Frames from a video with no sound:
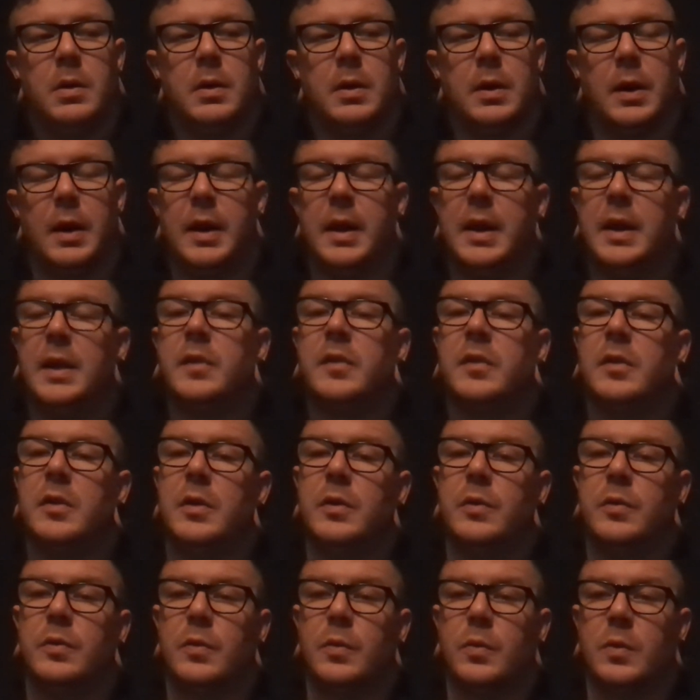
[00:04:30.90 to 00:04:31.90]
and I hate to
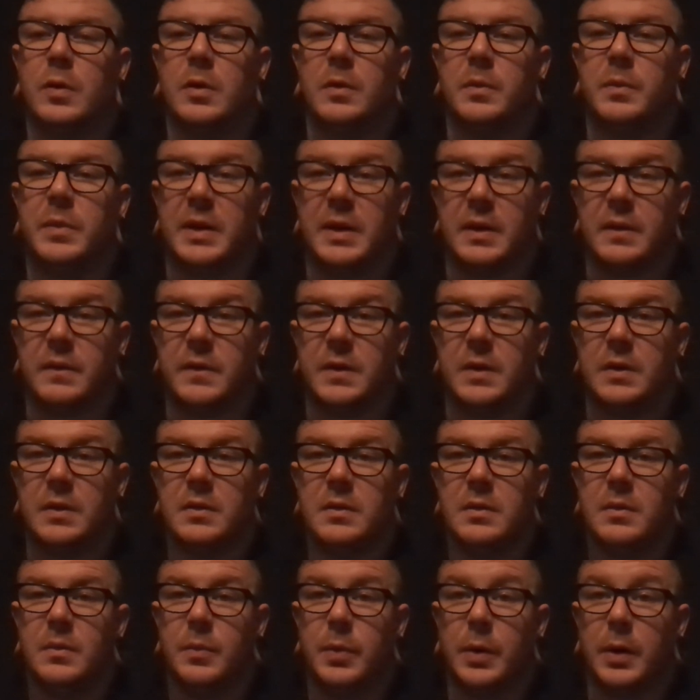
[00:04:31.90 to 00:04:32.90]
use the word benefit,
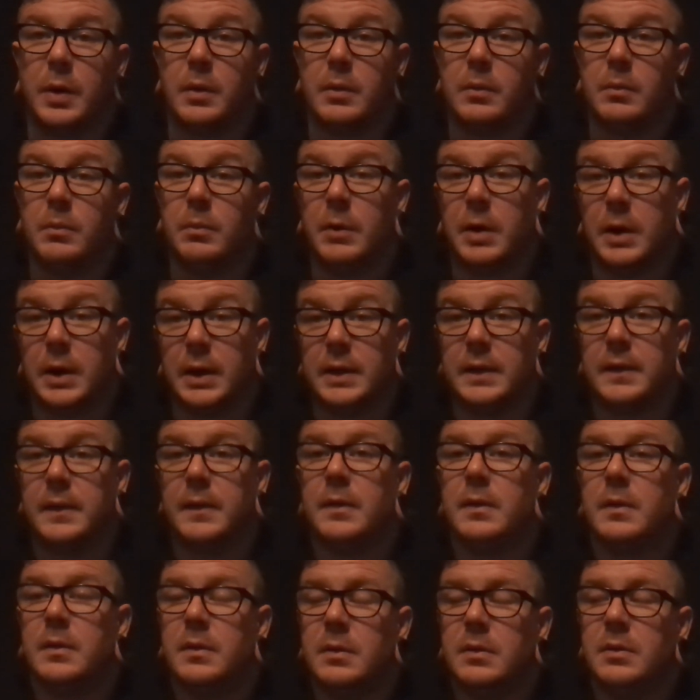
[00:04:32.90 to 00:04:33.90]
but might
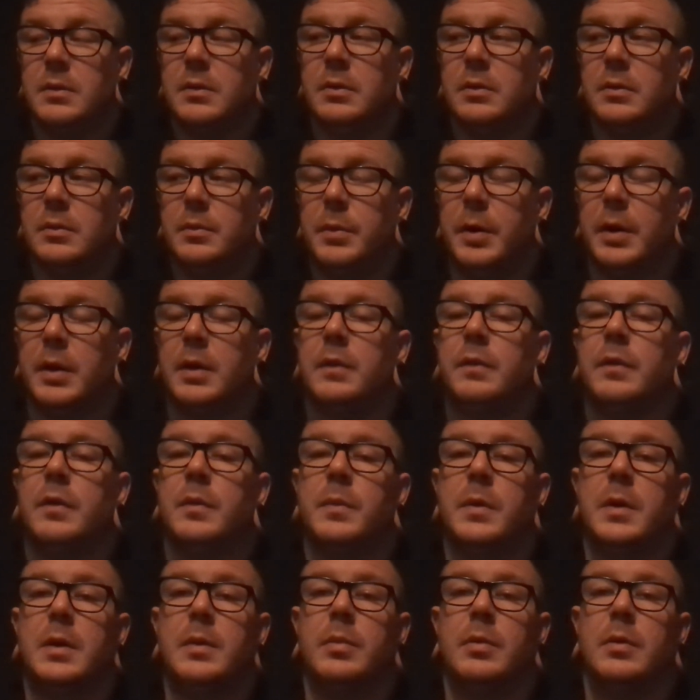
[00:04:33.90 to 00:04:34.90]
benefit
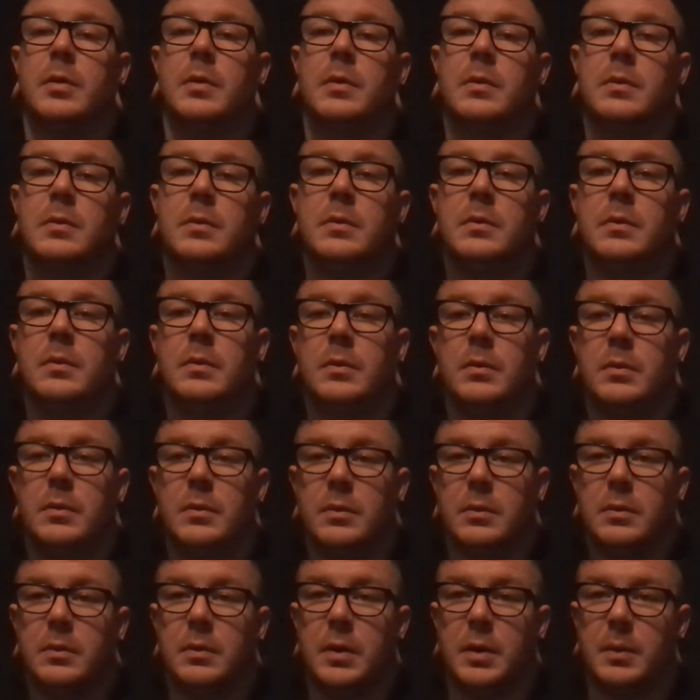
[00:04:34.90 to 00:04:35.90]
people
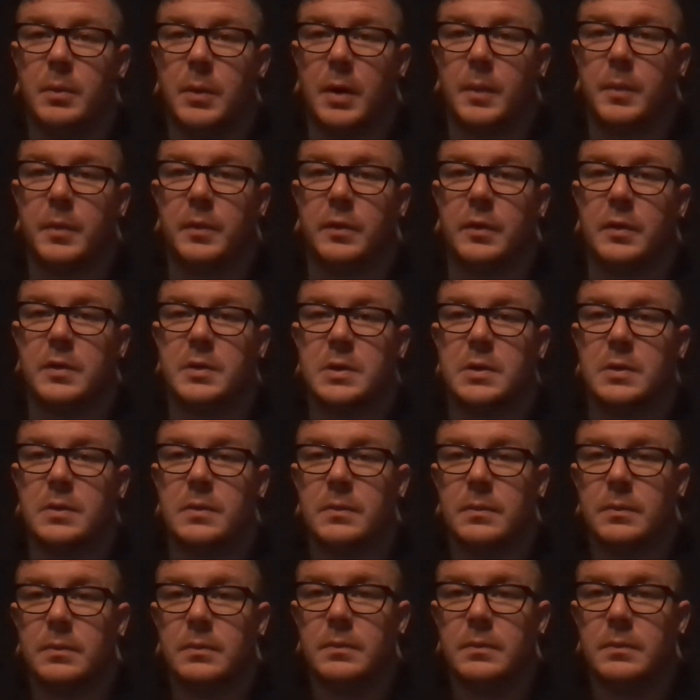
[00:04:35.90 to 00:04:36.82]
in my position.